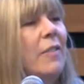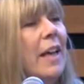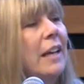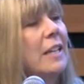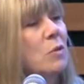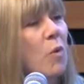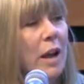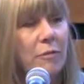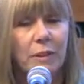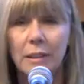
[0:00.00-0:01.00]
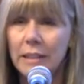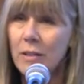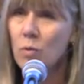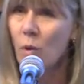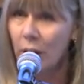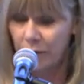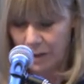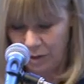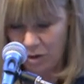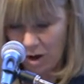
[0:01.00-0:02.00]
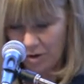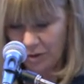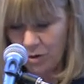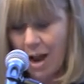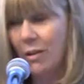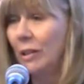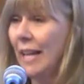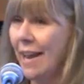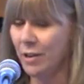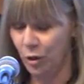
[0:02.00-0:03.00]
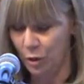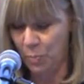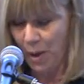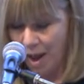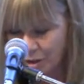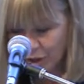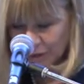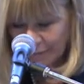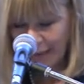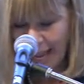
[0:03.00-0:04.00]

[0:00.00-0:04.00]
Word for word: that his wife and at least one of his daughters know how to land a good punch,